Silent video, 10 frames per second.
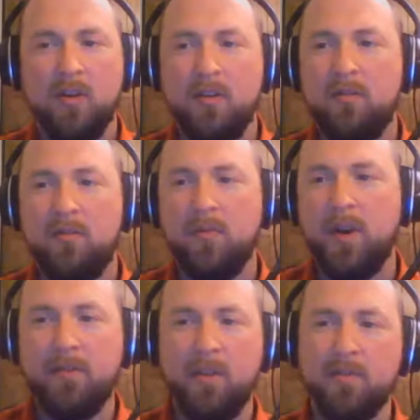
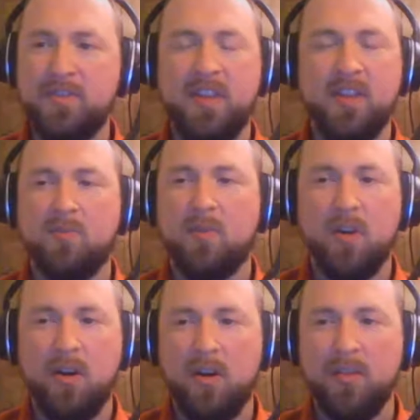whatever those things were
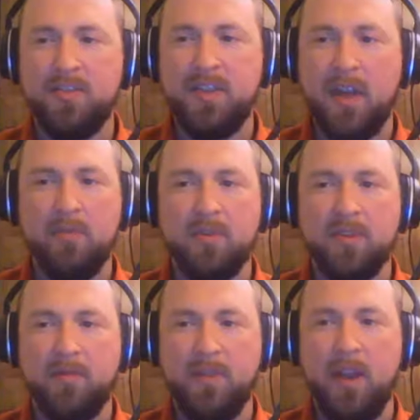called, stab
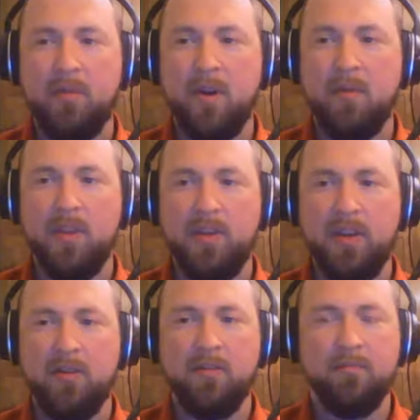yourself in the eyeball with a
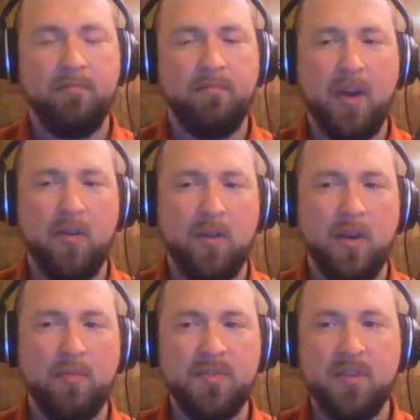needle
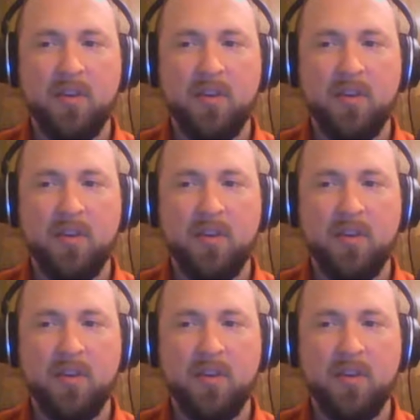power-ups.